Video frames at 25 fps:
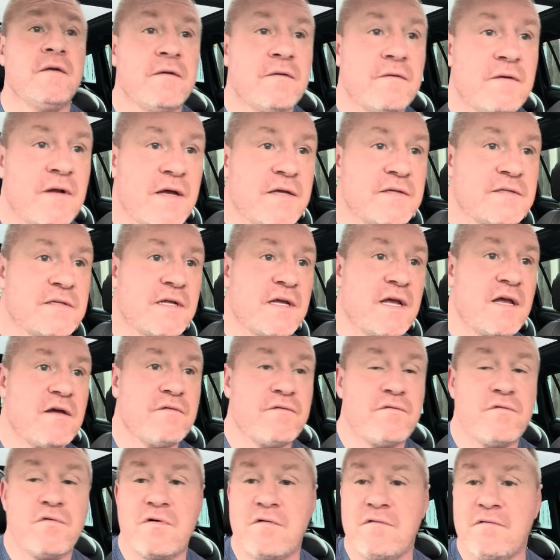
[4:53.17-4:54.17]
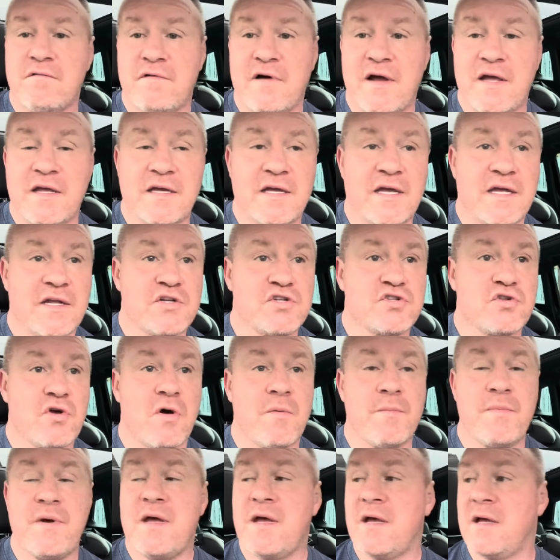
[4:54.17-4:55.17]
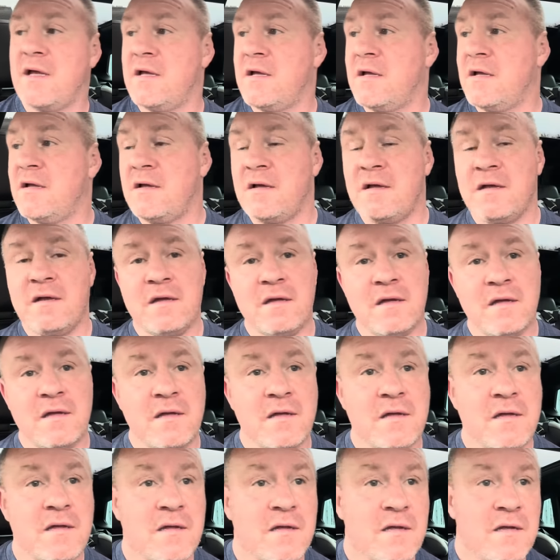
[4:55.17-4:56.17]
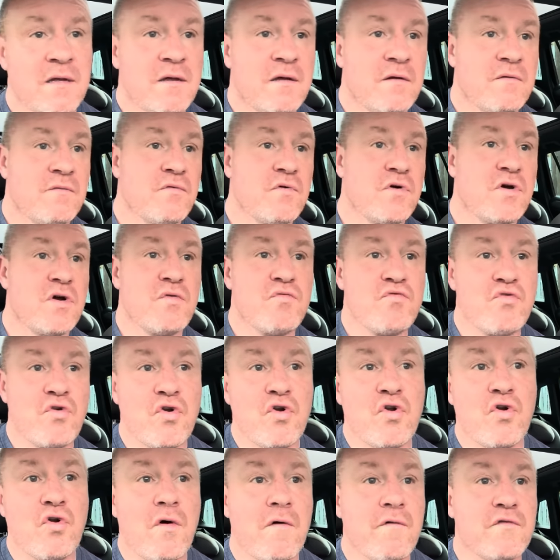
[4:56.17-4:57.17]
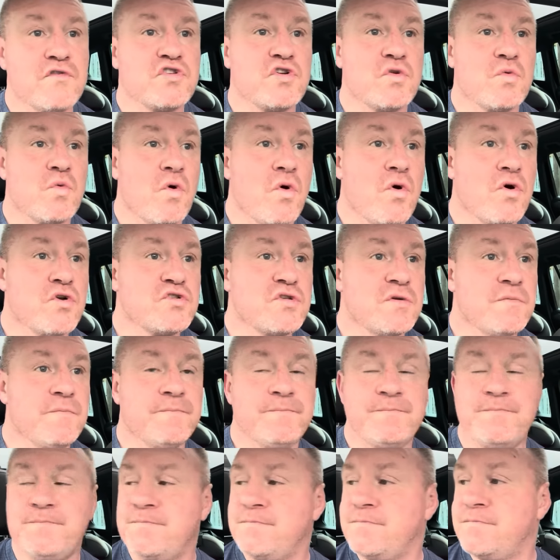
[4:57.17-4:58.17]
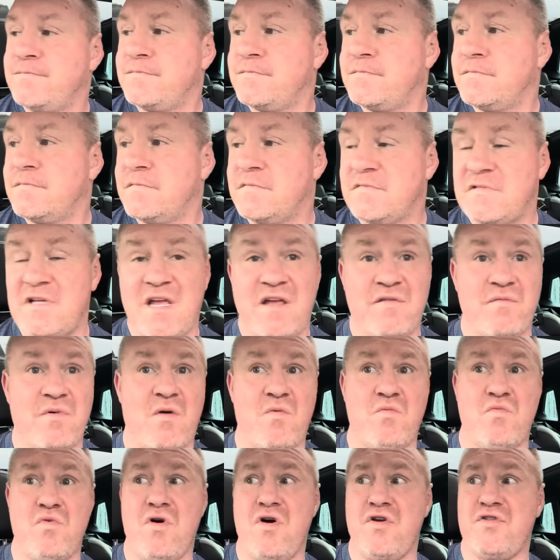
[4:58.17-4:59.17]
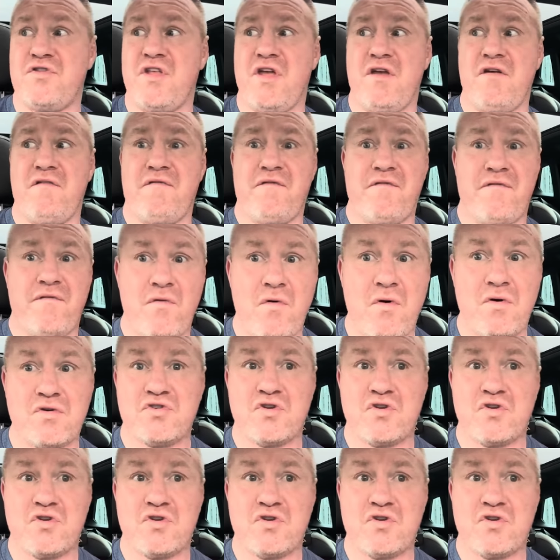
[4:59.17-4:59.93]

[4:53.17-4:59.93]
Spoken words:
Guys, like a fucking Viking stomper. Fucking running over towards them. They went, what the fuck's